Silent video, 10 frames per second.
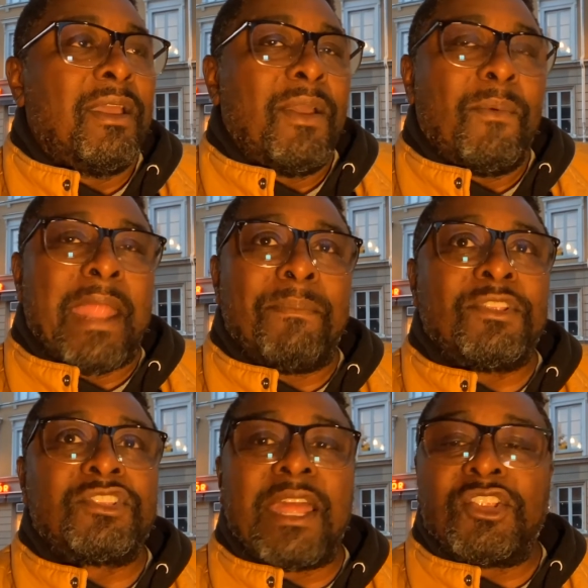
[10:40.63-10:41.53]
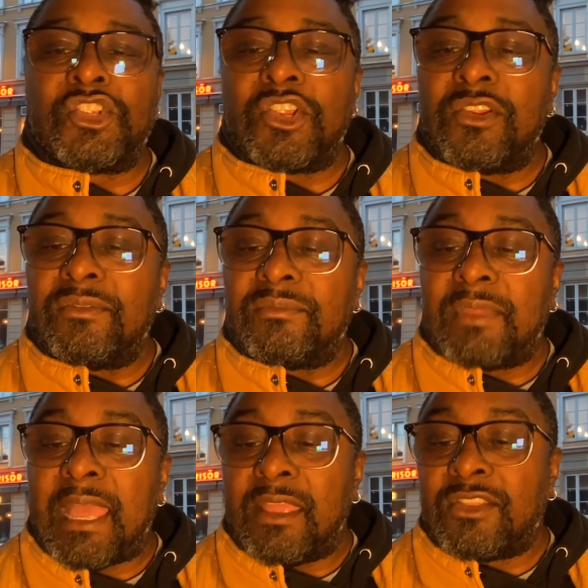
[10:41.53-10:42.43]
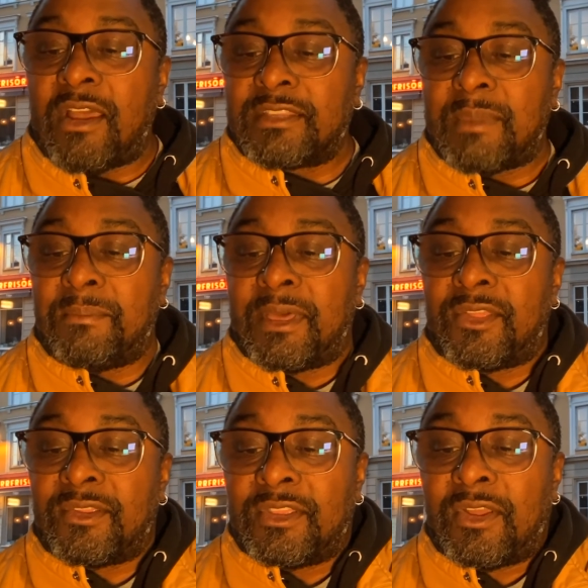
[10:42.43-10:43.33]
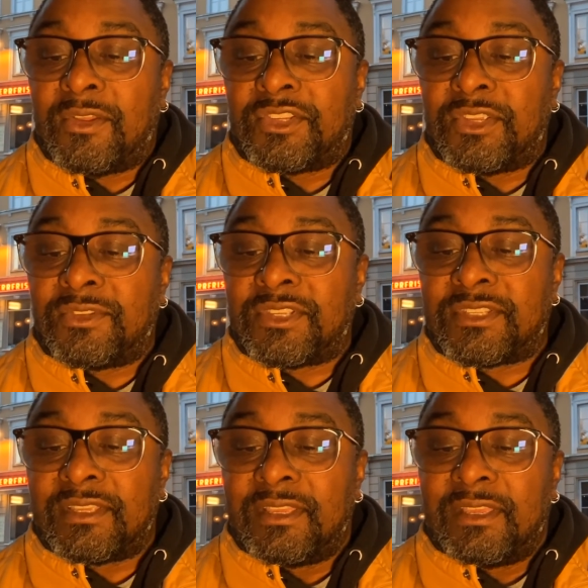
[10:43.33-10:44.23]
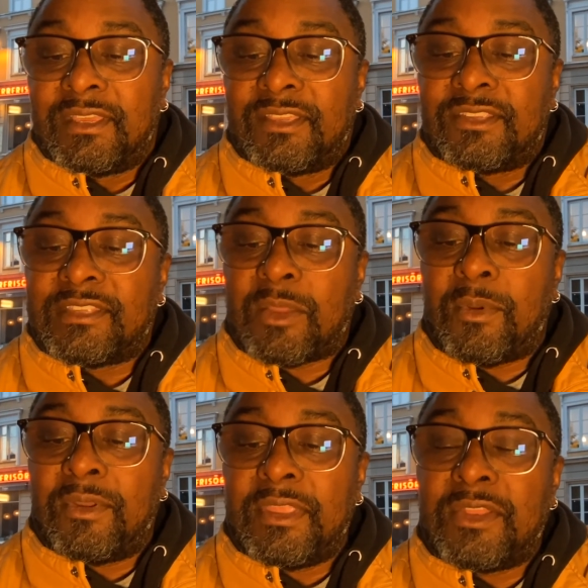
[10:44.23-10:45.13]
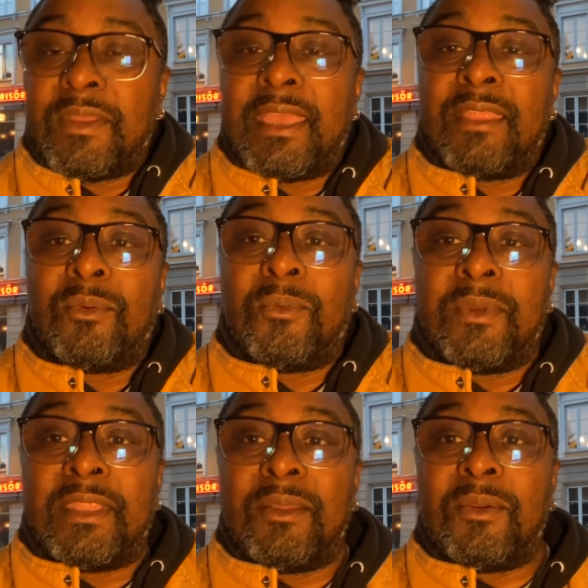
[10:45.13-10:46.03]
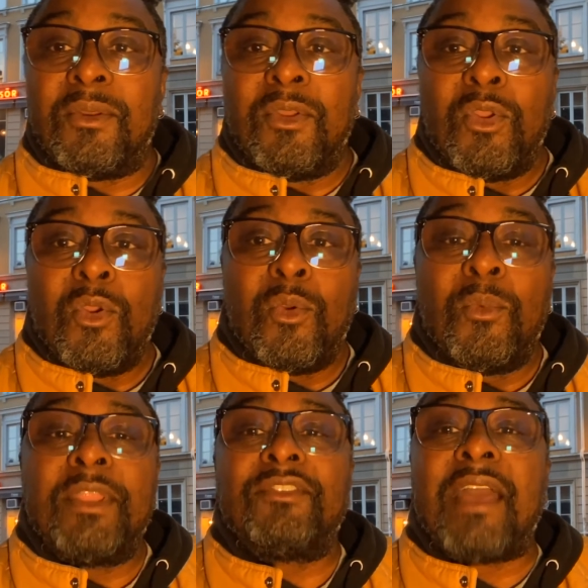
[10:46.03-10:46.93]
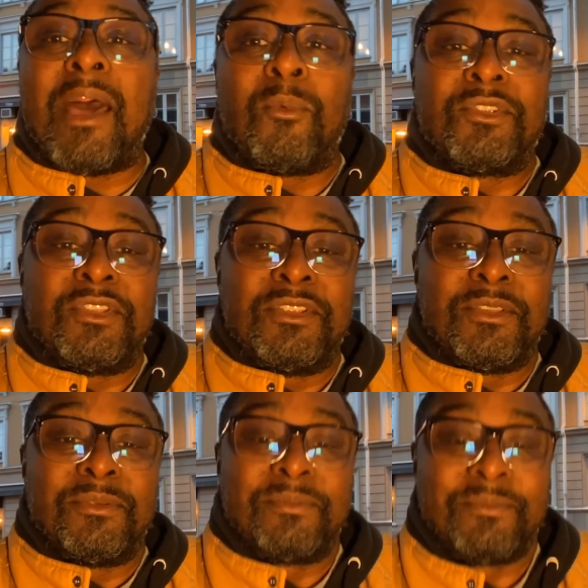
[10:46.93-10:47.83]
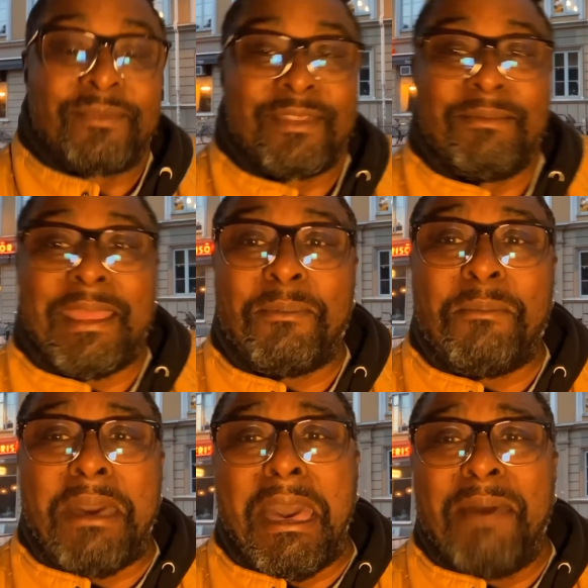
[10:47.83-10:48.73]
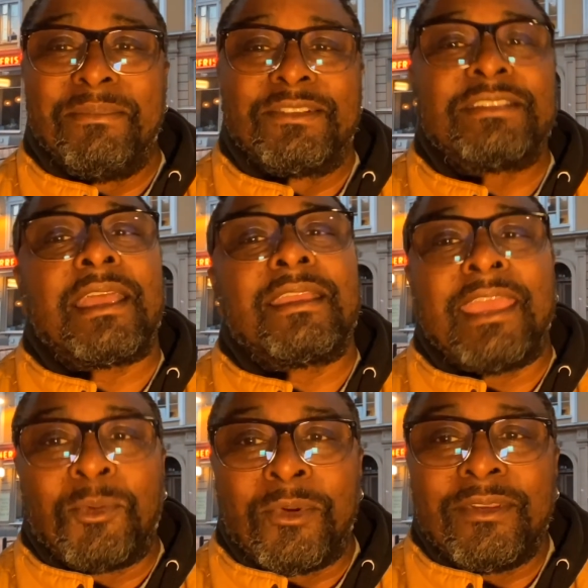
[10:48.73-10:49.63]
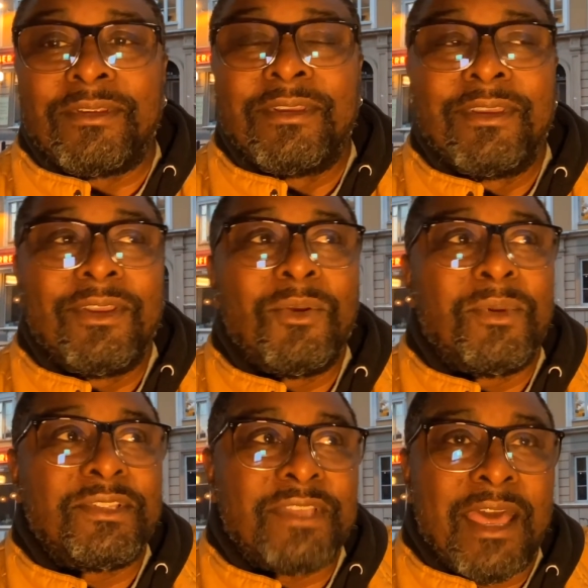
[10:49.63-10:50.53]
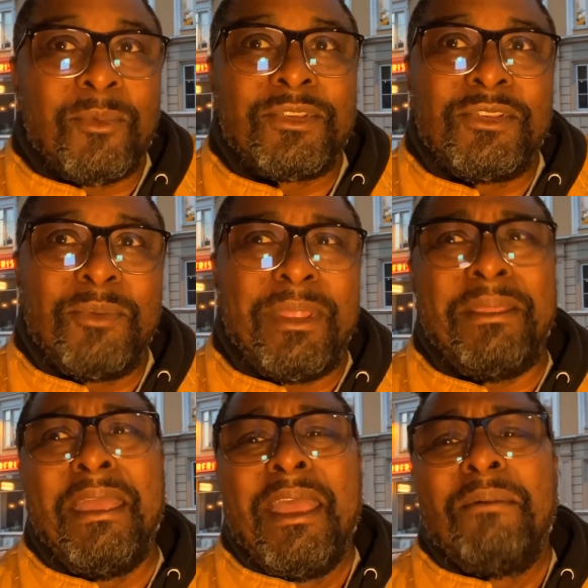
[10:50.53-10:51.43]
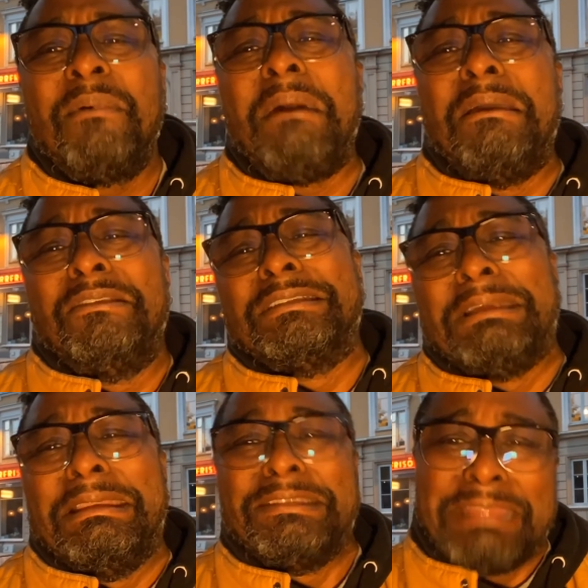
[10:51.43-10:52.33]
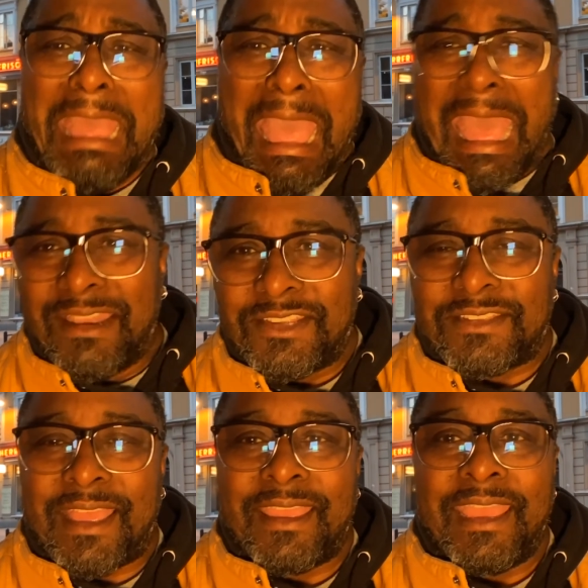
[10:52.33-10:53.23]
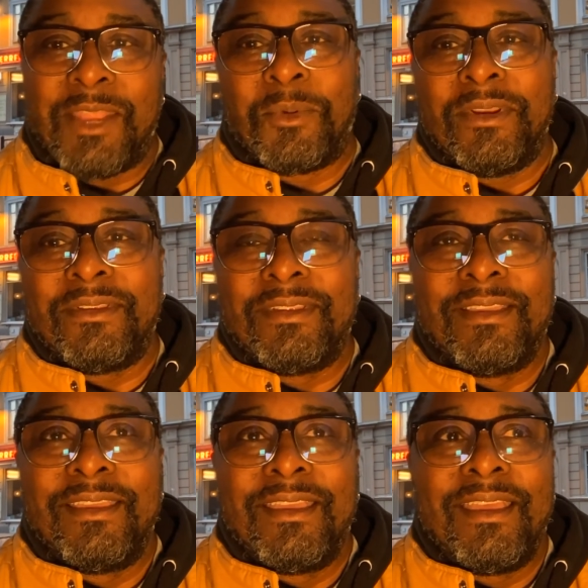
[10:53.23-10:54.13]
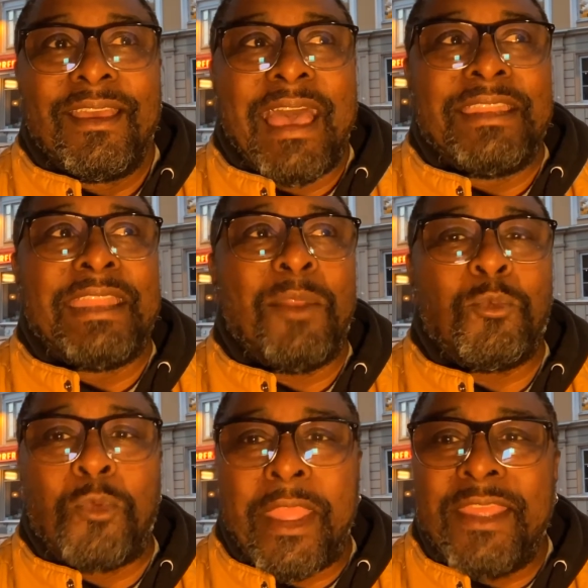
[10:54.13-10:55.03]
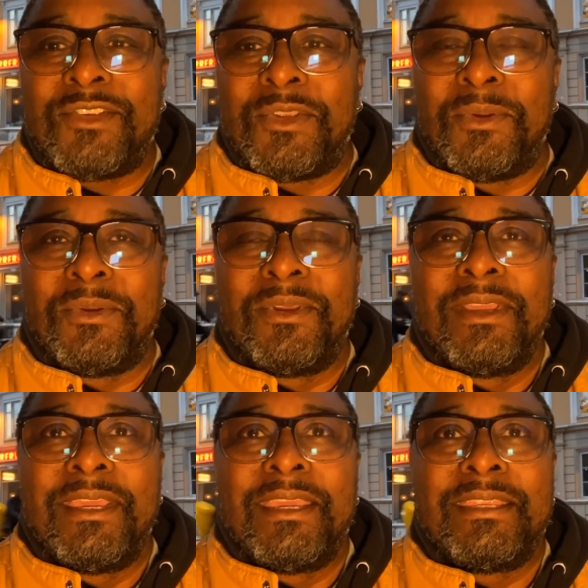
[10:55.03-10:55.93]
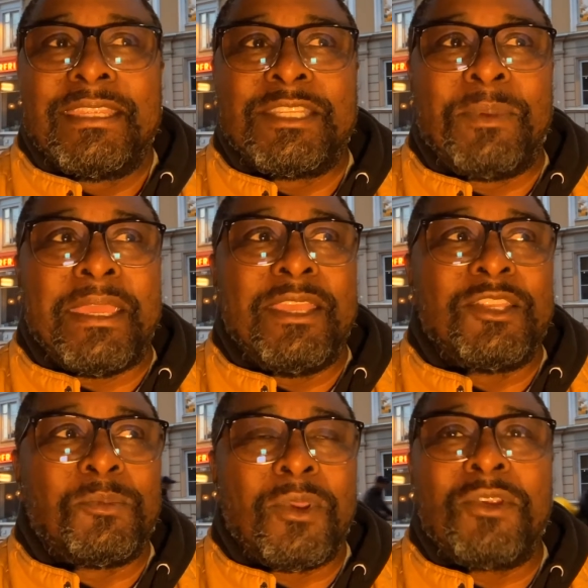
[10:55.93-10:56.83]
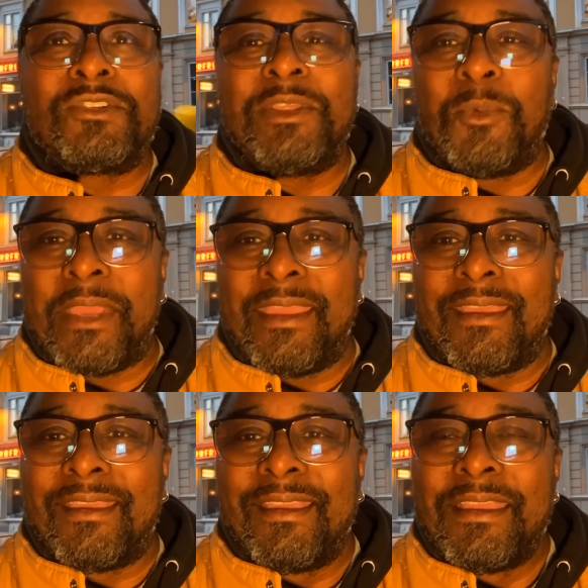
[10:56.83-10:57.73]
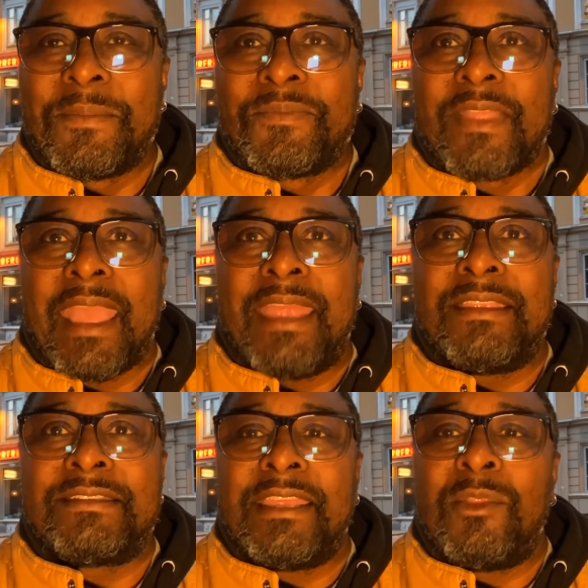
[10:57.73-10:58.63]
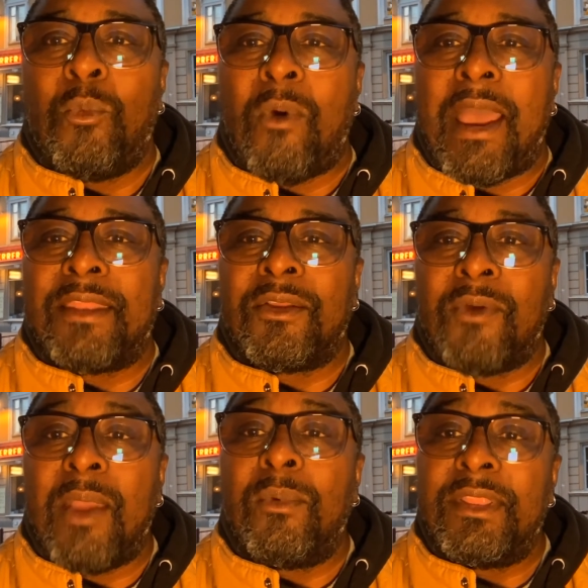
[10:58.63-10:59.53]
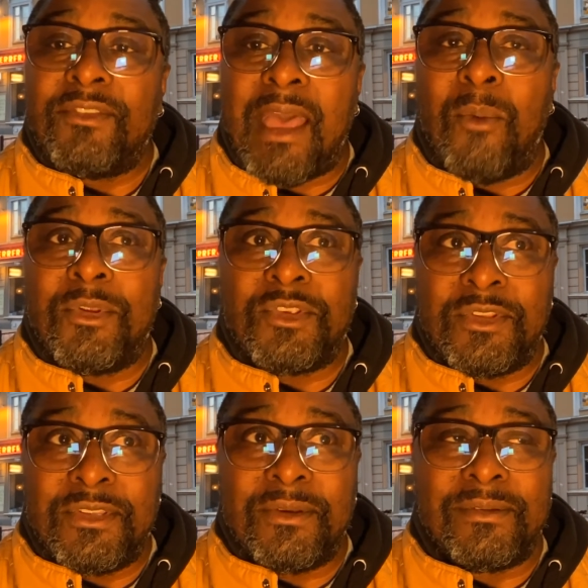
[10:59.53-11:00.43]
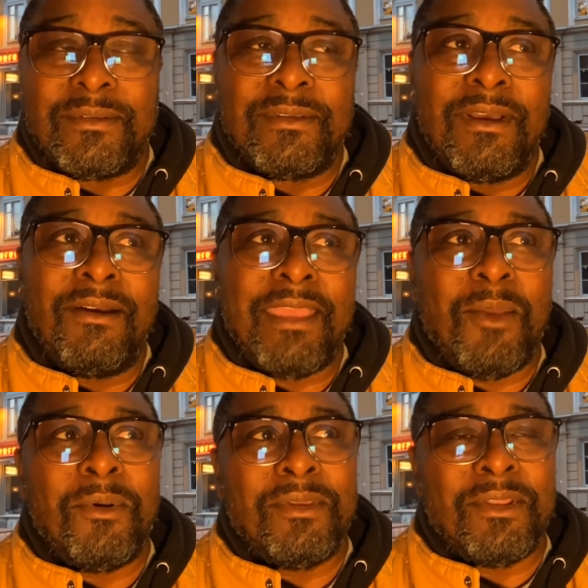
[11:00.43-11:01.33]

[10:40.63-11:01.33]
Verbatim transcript: when I'm just not sure, I can talk to my mother, you know, and she'll just, she's like, well, you know, Ed, what, it, what does God want you to do? I'm like, but mom, she's like, Edward, what does God want you to do? But, but mom, you just understand. She's like, Edward, I did not raise you to be spiritually weak and to sit and whine and cry. What does God want you to do? Okay, well, you